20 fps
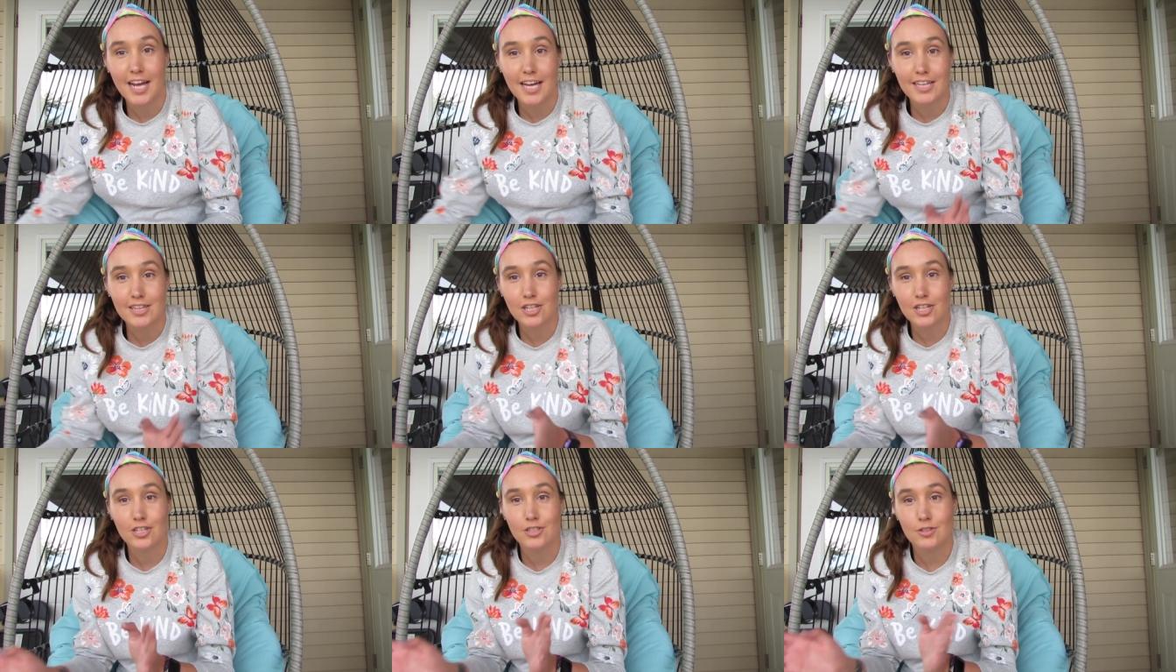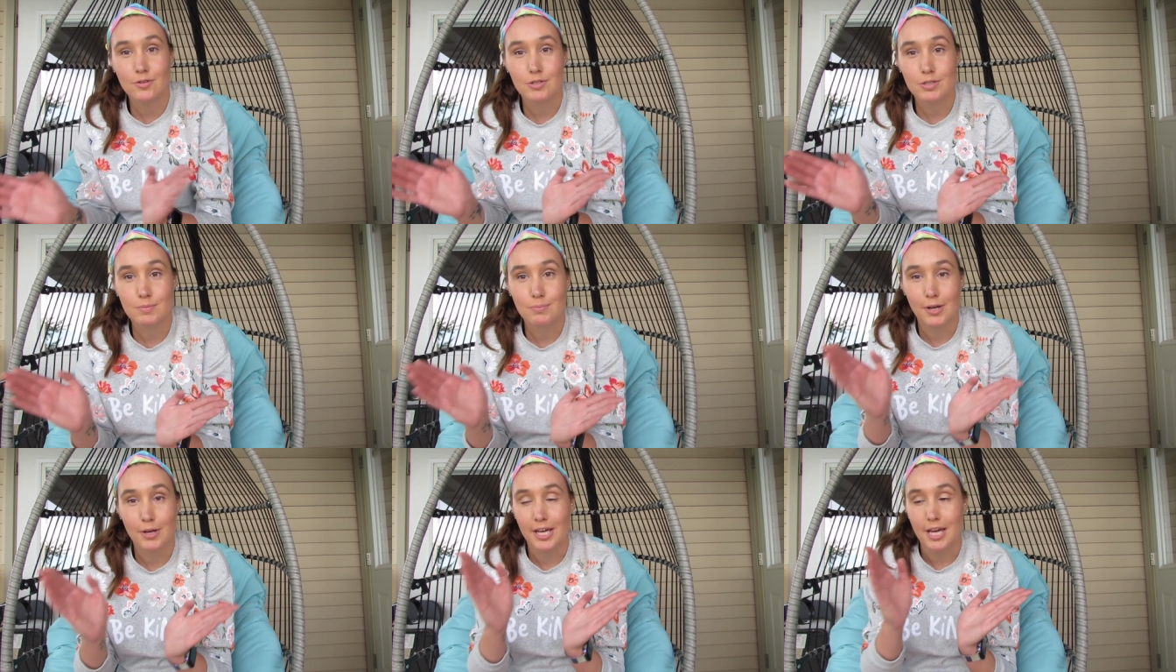I literally
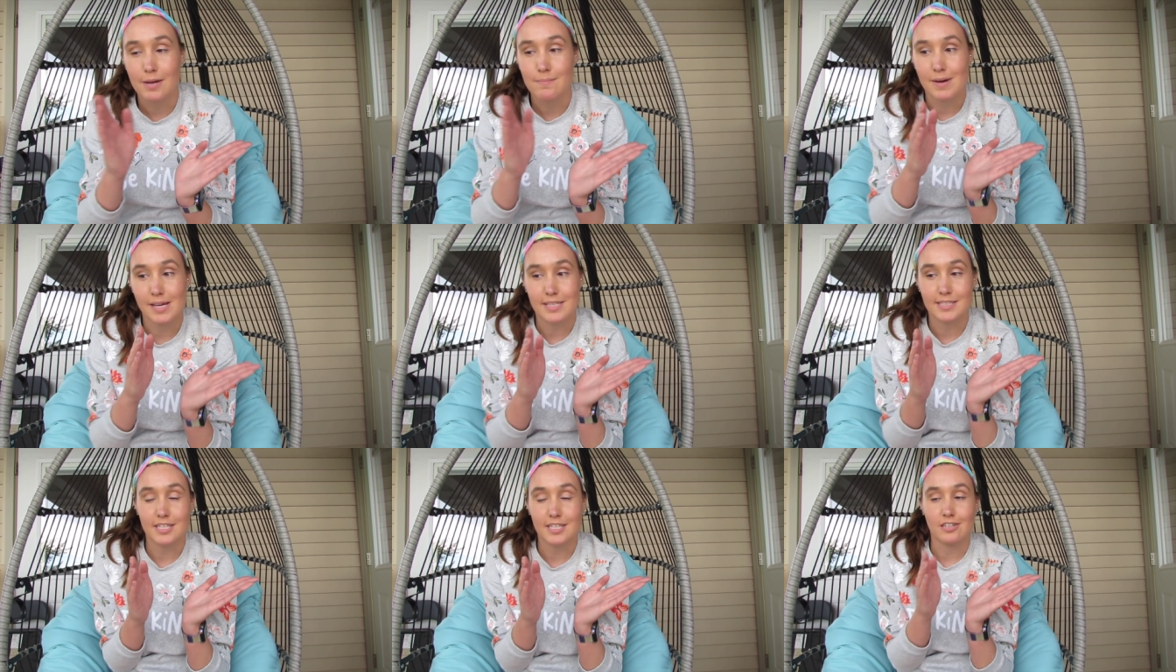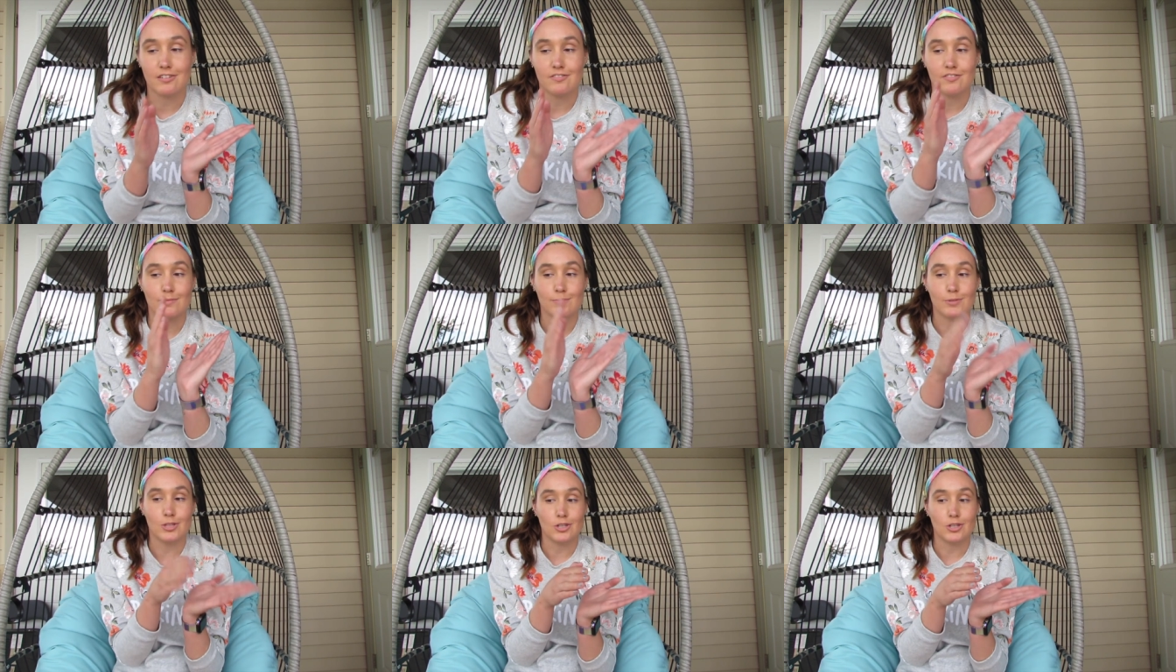was bringing my dinner
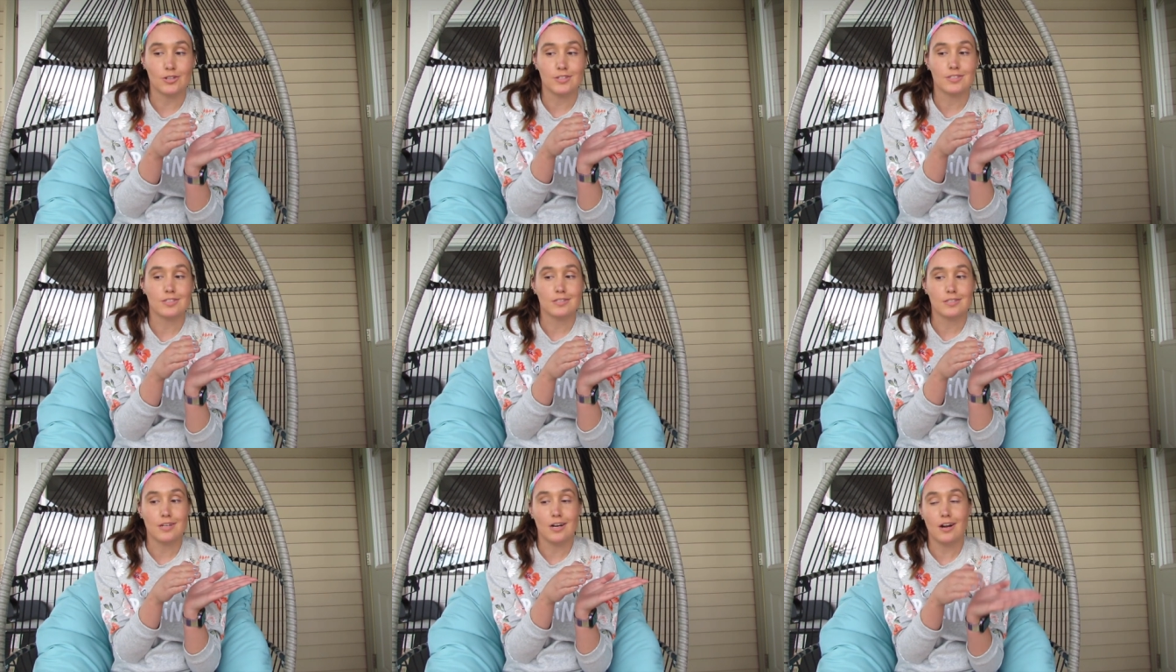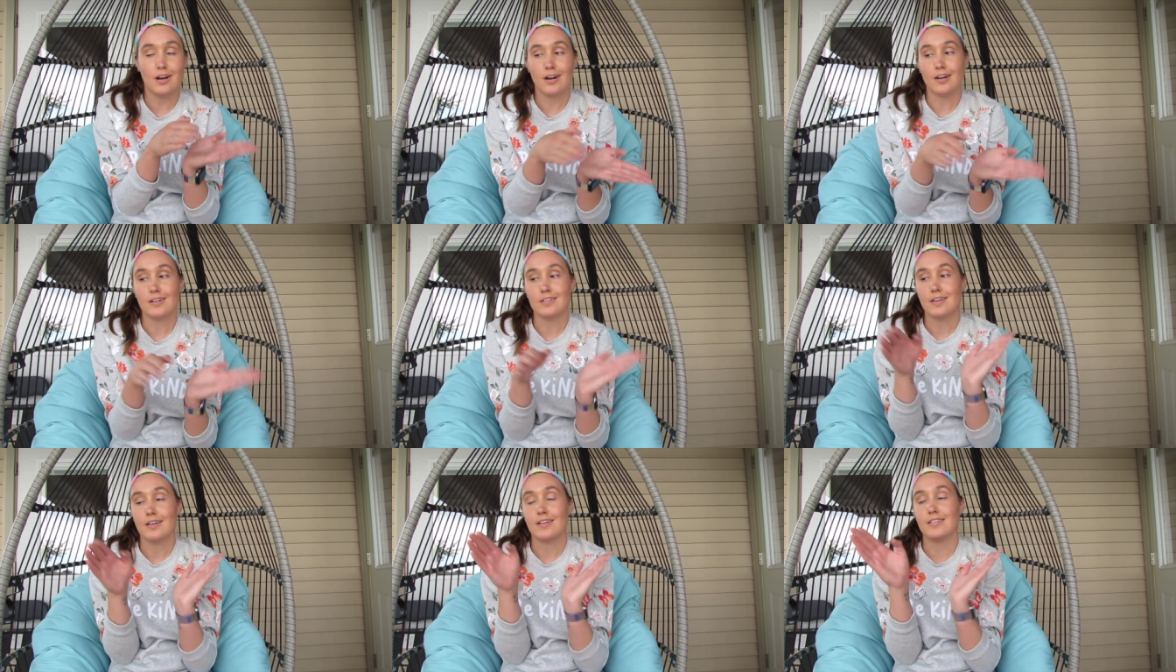from Clarissa's
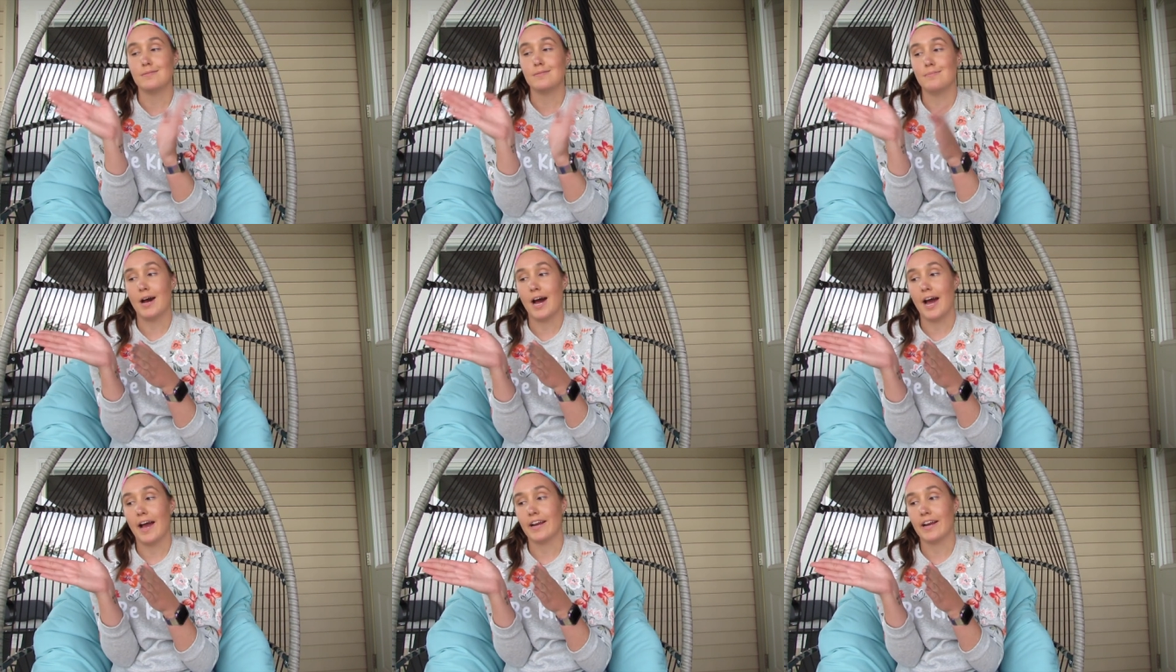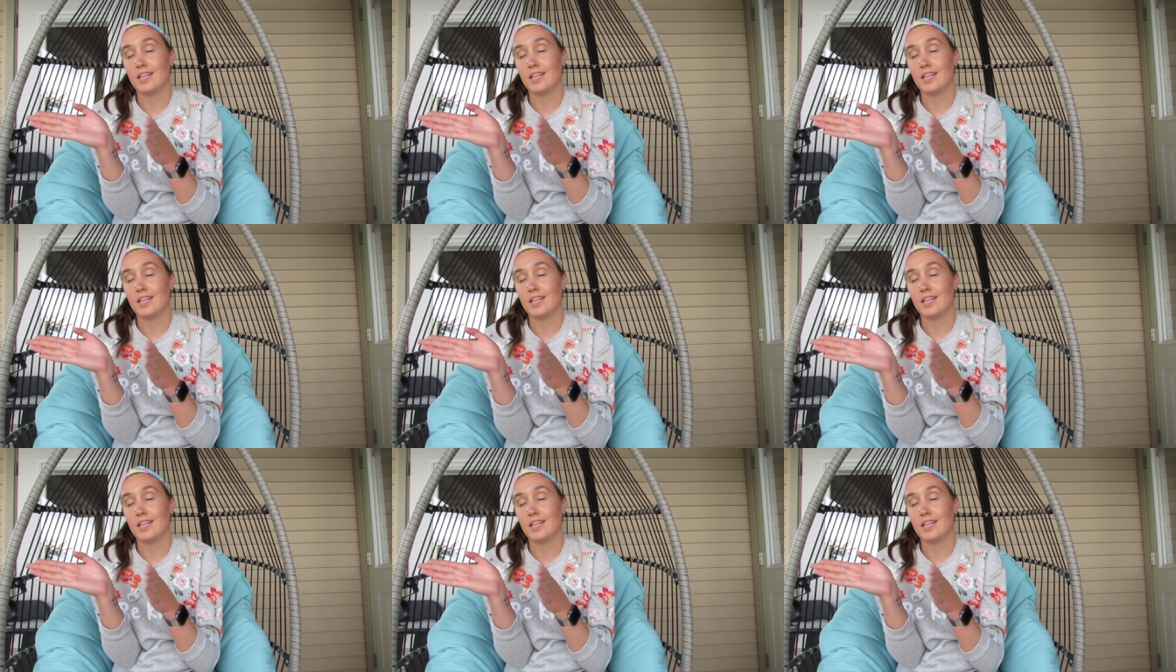car into mine,